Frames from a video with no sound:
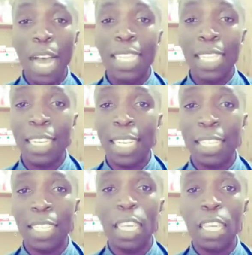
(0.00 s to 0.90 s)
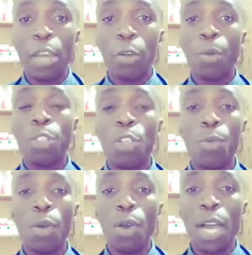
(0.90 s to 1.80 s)
assay test. The
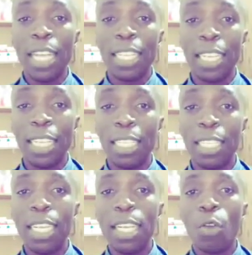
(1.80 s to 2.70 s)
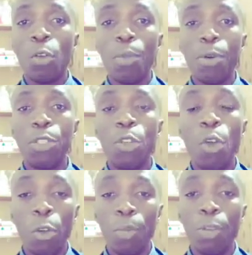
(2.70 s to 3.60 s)
chromosomal assay test,
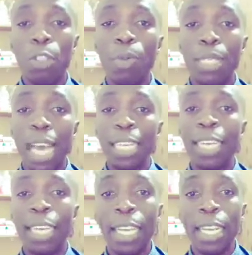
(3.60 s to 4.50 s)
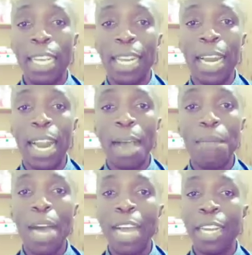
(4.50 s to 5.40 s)
your chromosomes are taken in the
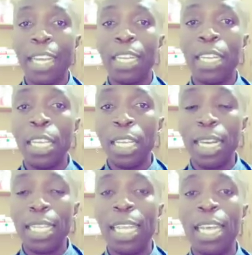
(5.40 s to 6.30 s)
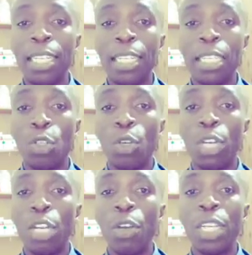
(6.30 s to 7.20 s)
lab, and then the scientists
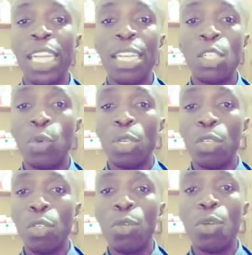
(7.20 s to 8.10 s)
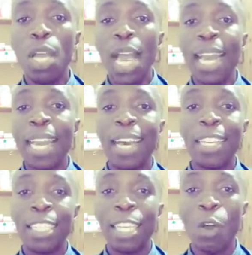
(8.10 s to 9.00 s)
or the doctors will do an
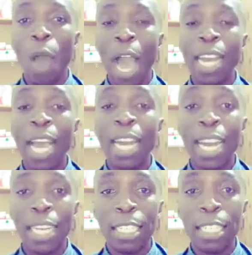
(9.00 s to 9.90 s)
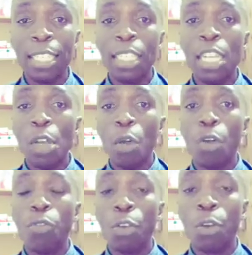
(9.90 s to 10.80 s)
assay or an analysis
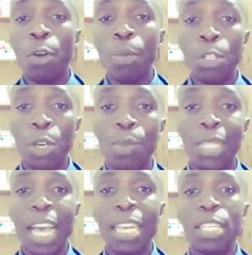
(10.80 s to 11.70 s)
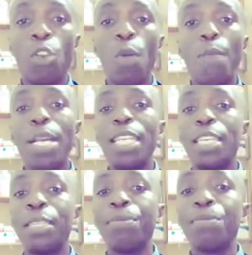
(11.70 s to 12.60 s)
of your chromosomes, and
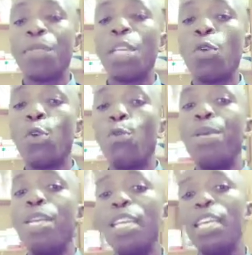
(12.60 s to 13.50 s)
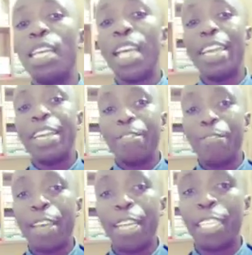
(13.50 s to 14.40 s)
normally there could be a
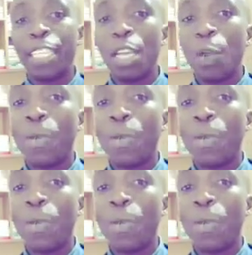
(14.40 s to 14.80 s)
defect